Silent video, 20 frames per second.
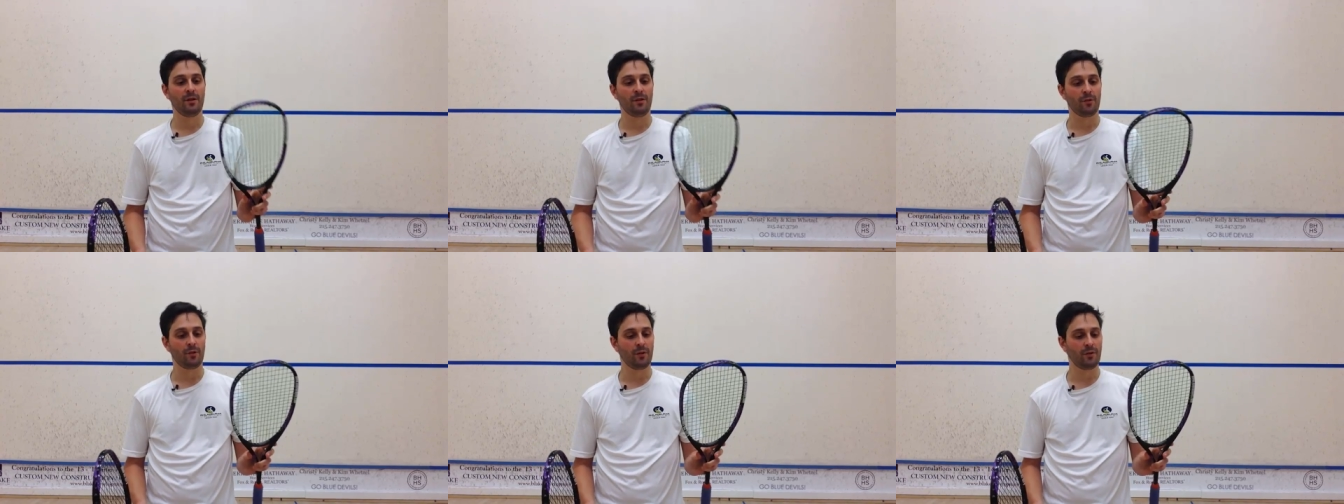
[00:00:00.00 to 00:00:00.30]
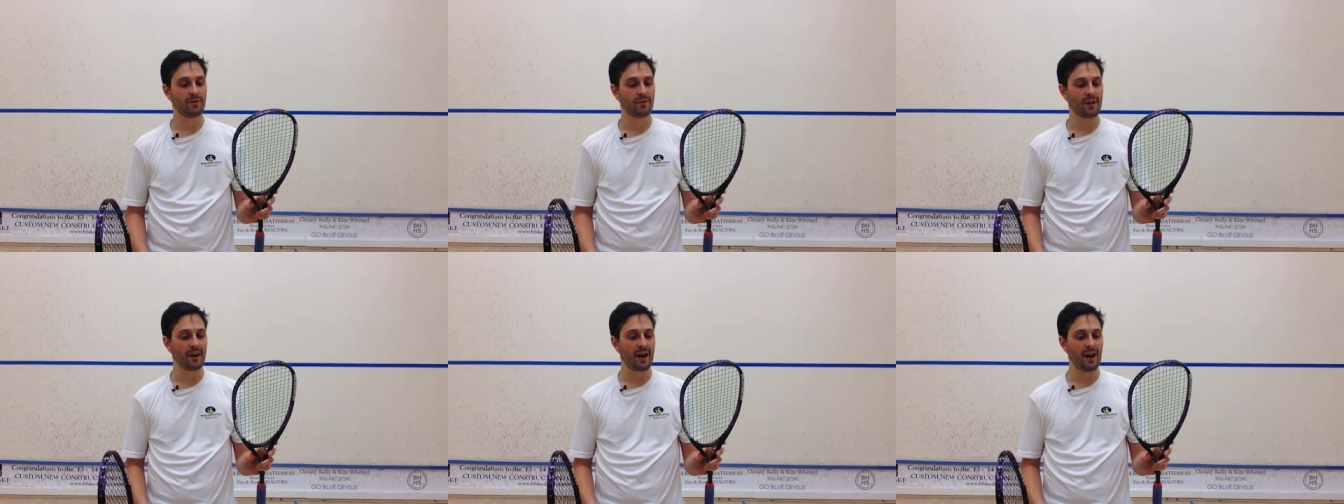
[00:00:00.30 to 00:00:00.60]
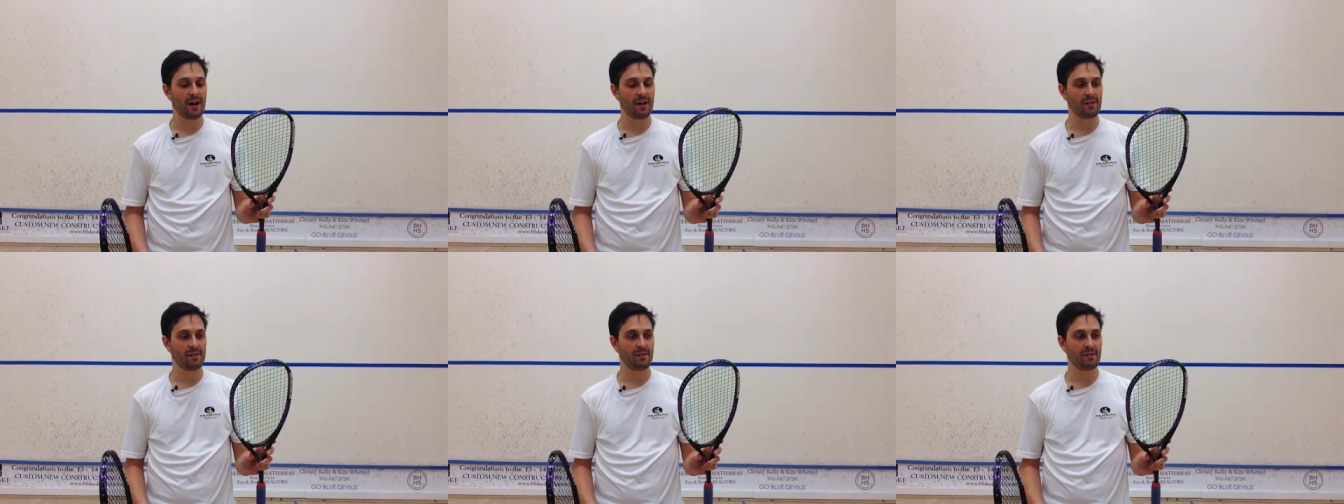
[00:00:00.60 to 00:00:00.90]
We've
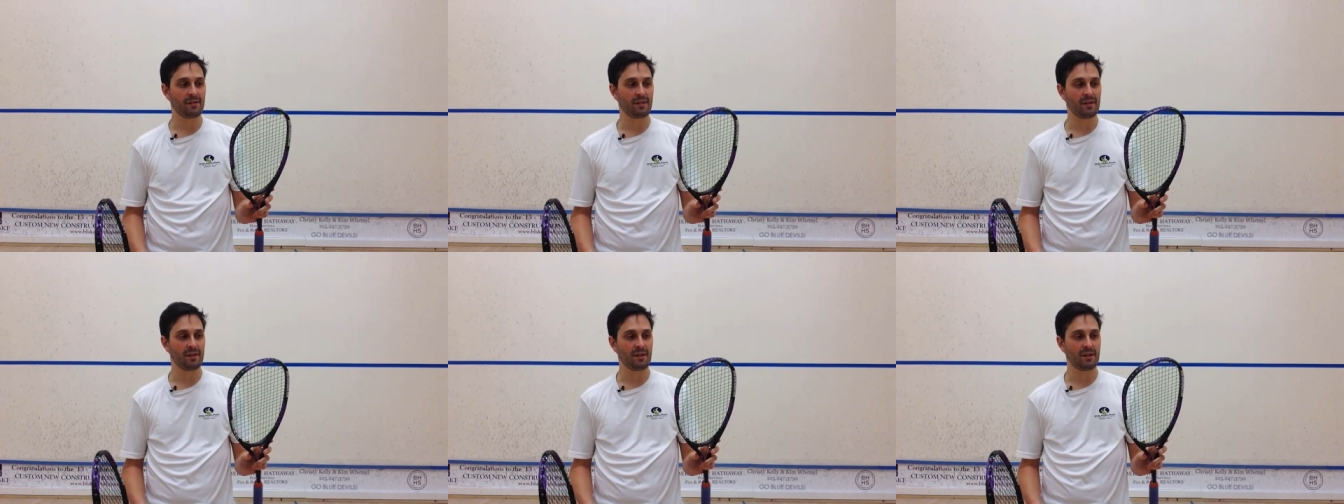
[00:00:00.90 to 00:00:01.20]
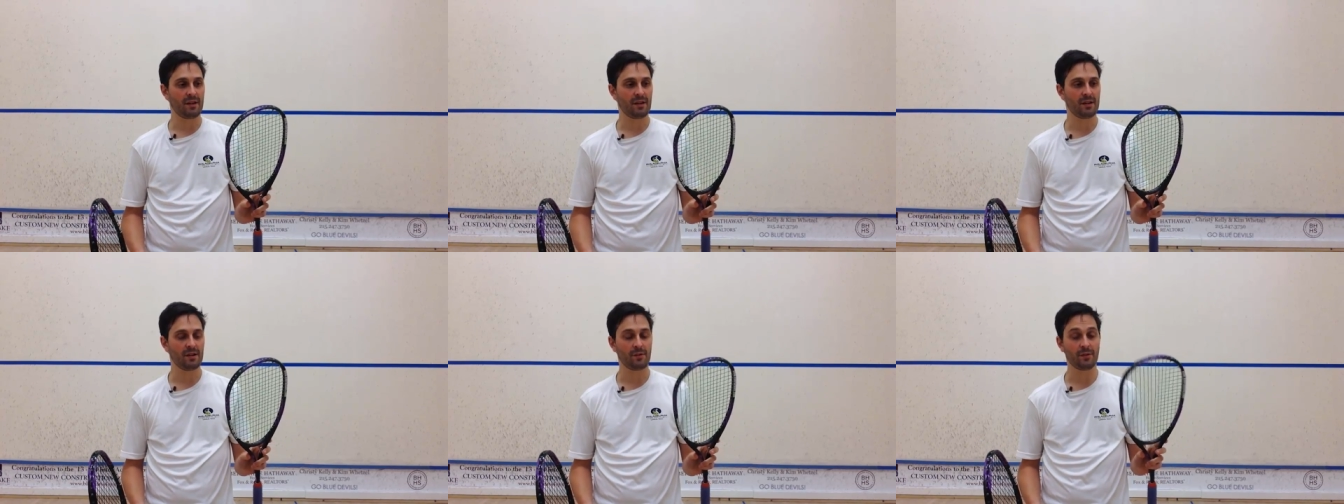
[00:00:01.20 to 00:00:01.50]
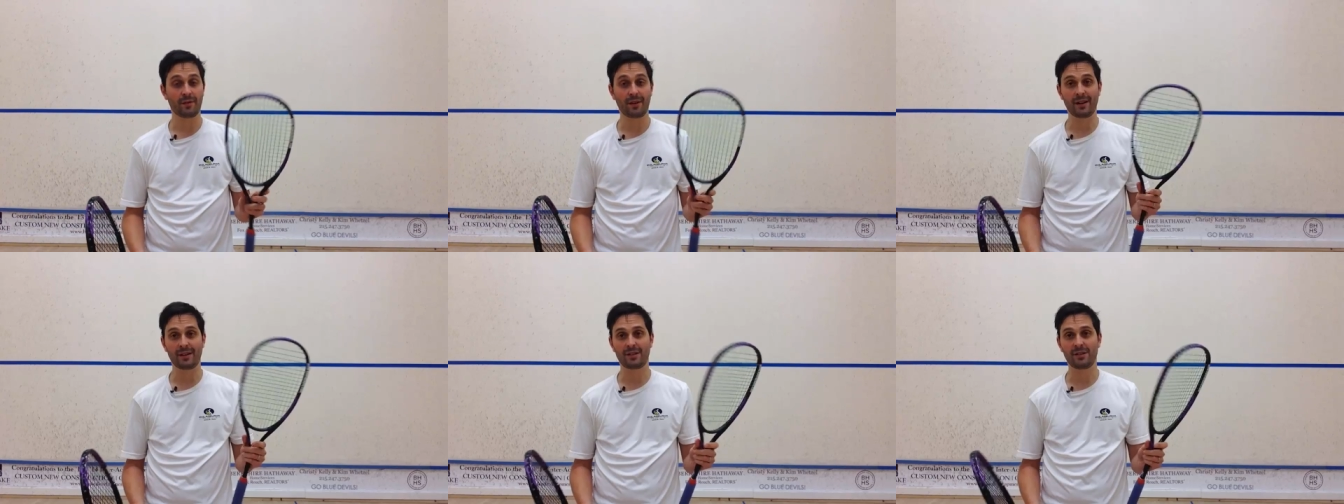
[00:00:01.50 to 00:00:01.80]
got the
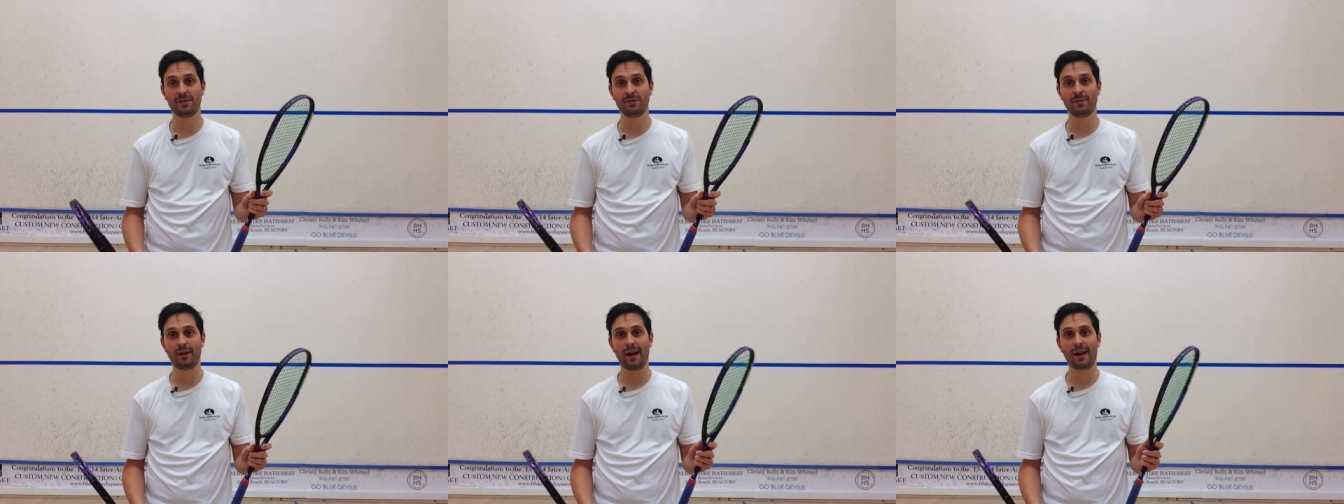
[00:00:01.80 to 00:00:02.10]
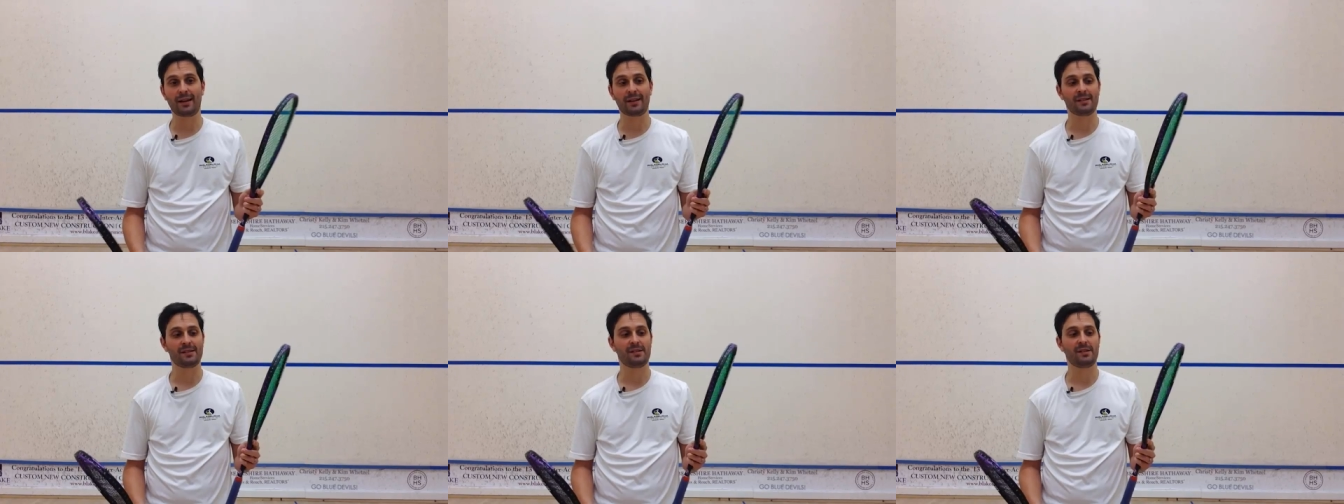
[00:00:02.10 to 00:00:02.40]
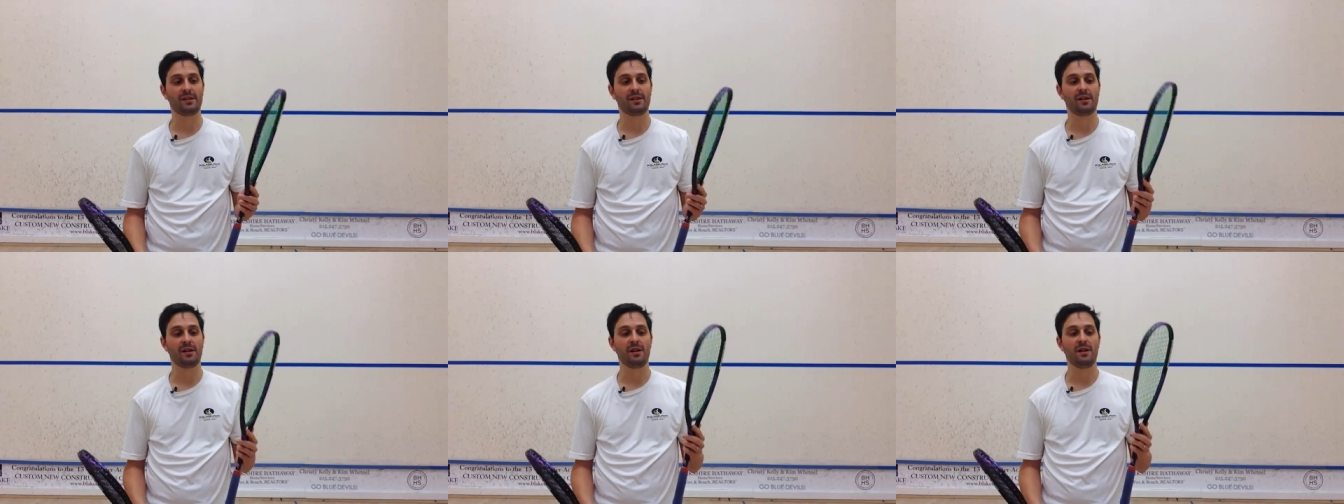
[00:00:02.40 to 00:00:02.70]
we've got two rackets
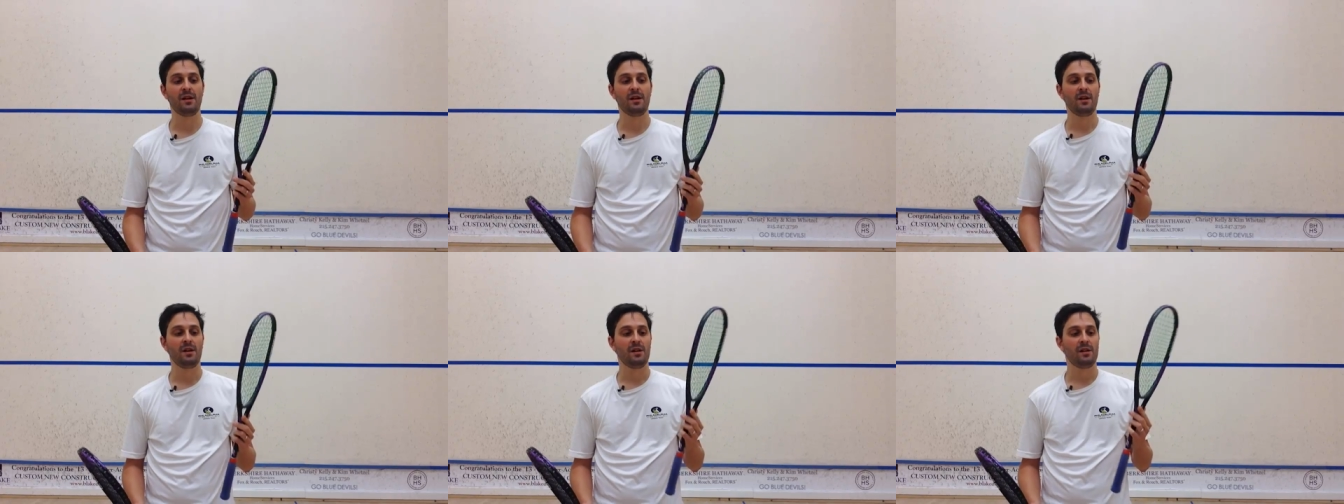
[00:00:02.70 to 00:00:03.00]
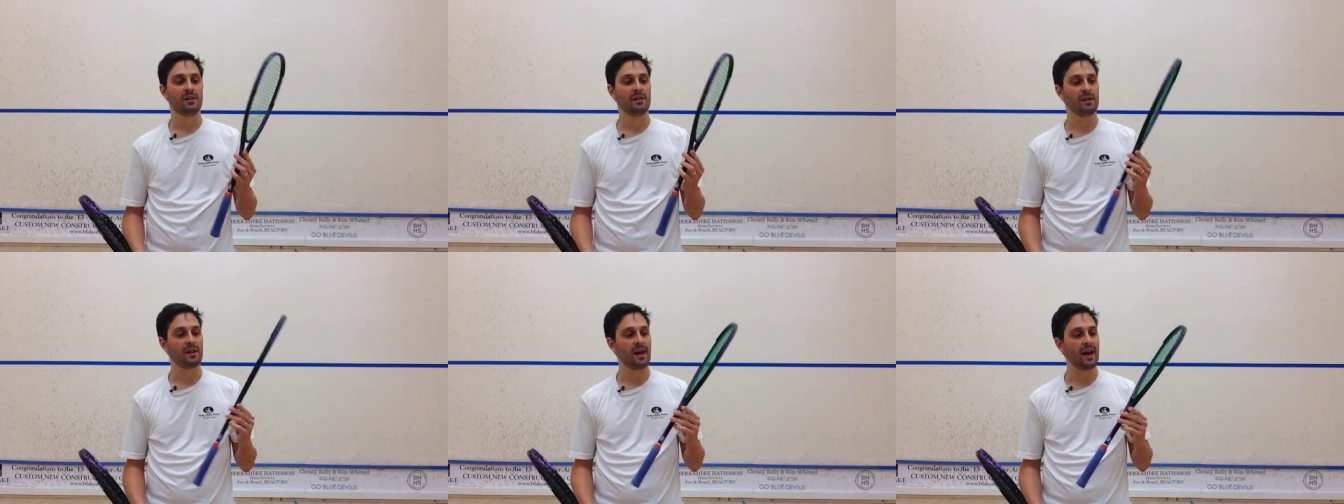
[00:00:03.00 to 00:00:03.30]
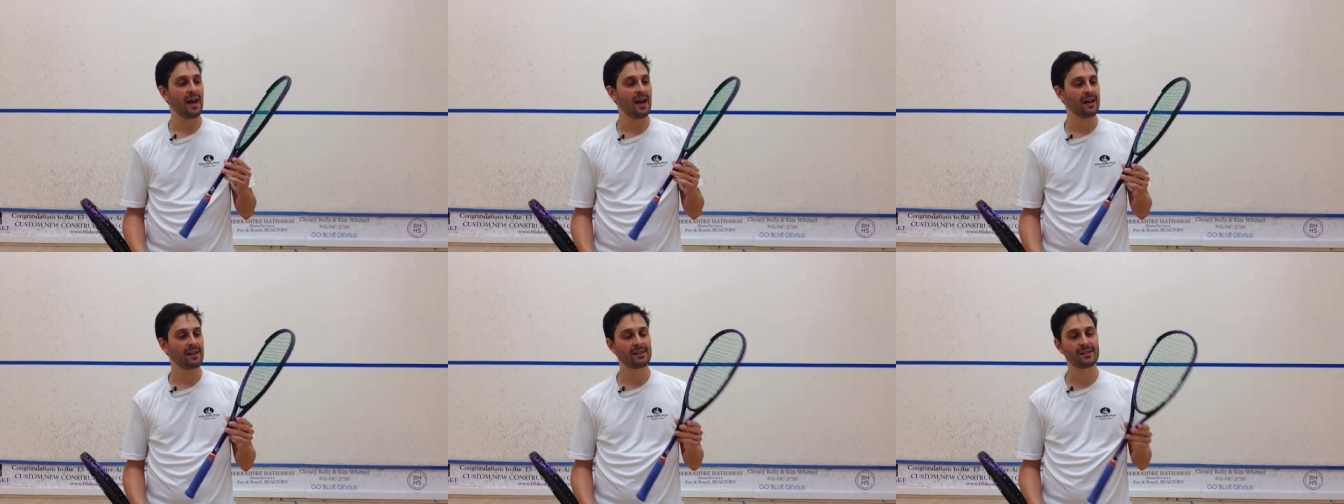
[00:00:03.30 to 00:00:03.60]
here. The
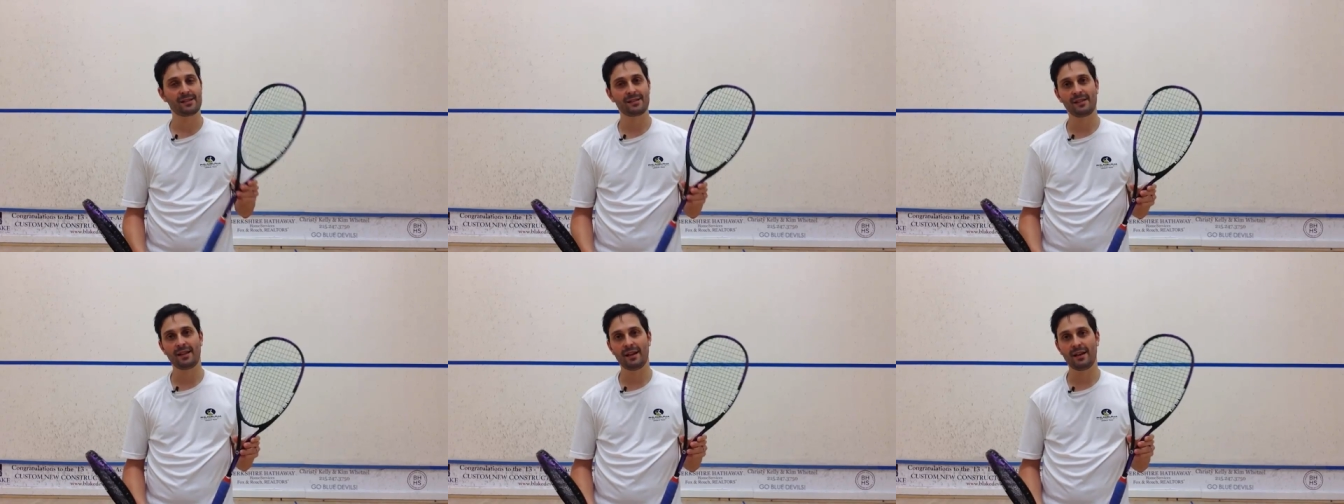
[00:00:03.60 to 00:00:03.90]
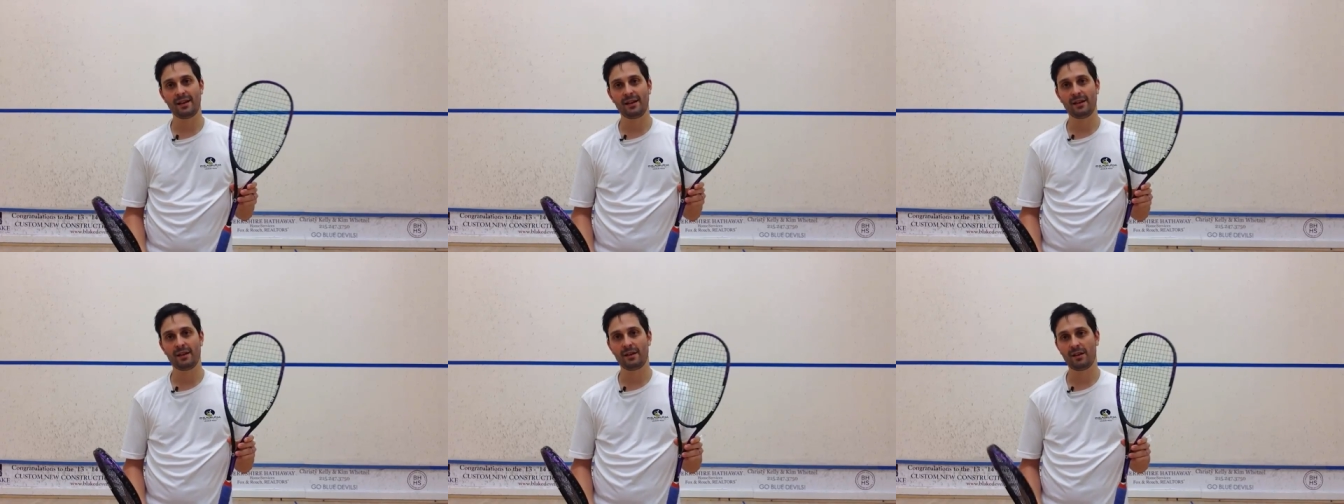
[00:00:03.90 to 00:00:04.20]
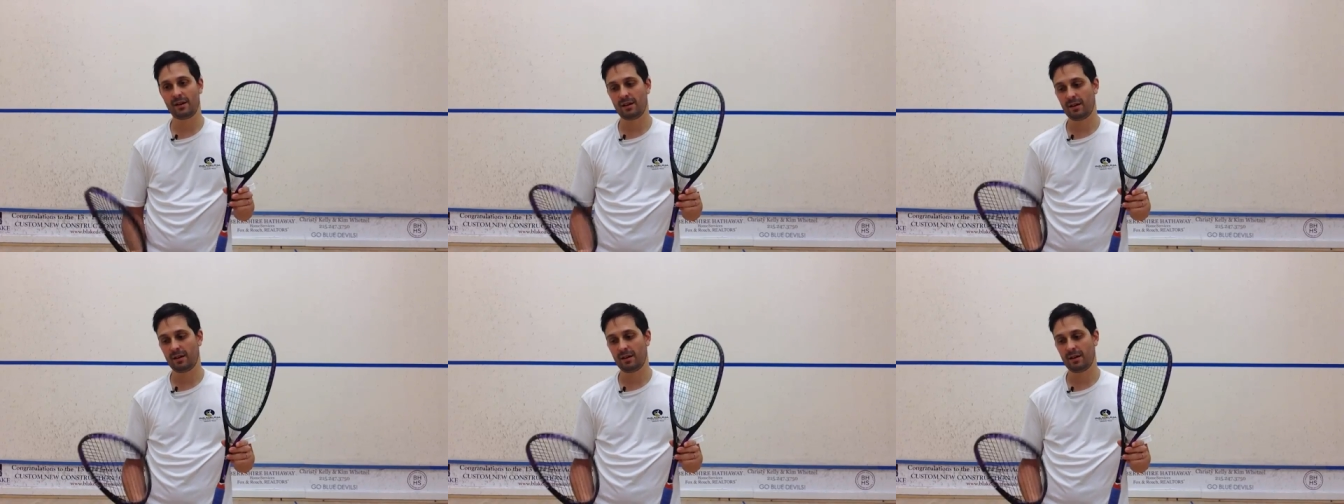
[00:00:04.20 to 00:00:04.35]
X Lite